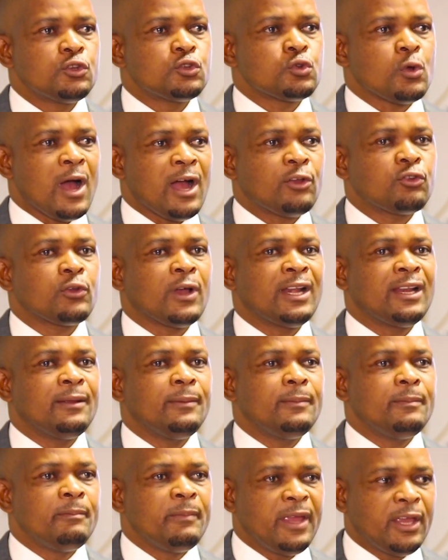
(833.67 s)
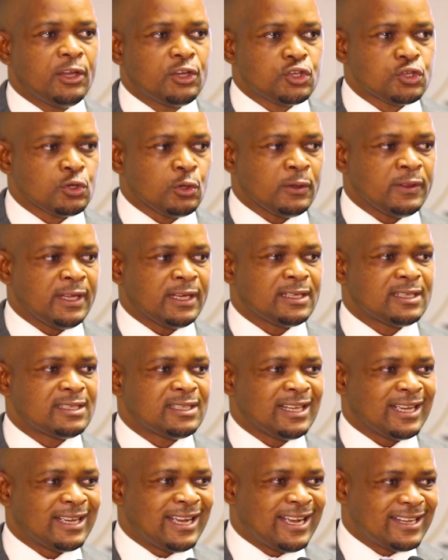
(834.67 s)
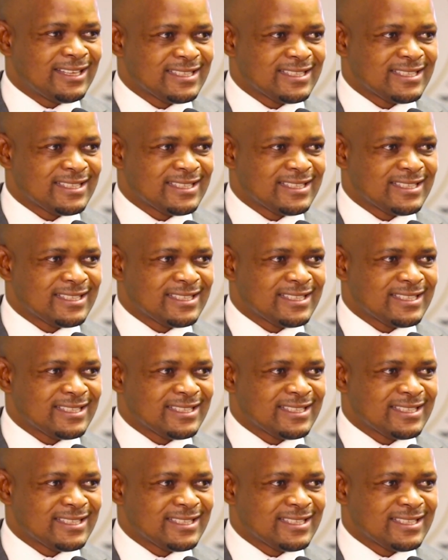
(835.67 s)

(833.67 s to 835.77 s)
to actually make sure that